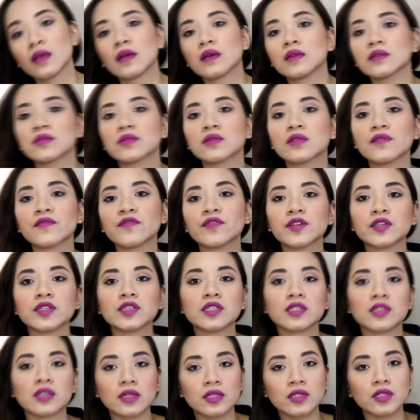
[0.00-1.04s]
So the
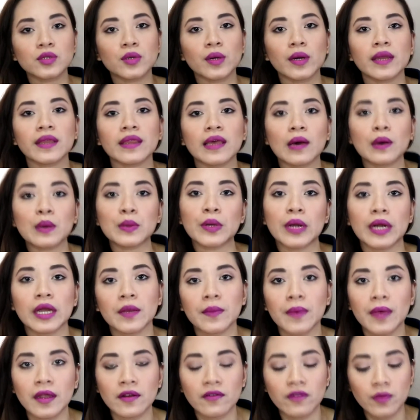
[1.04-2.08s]
first story that I would
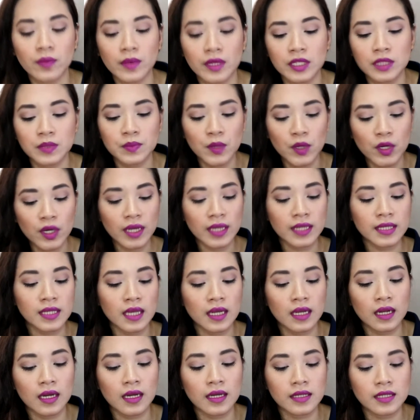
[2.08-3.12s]
recommend from this book is
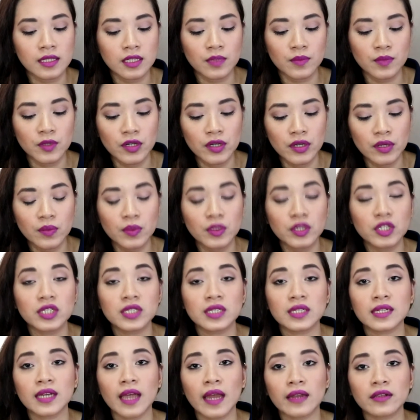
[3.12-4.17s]
Unaccustomed Earth, which is
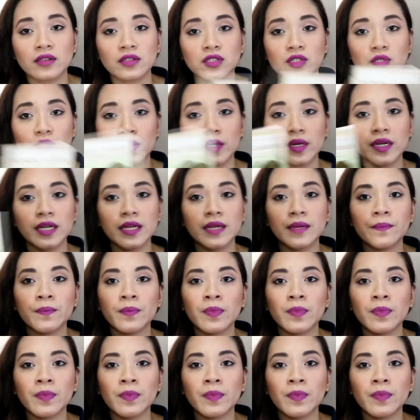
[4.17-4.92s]
the title story.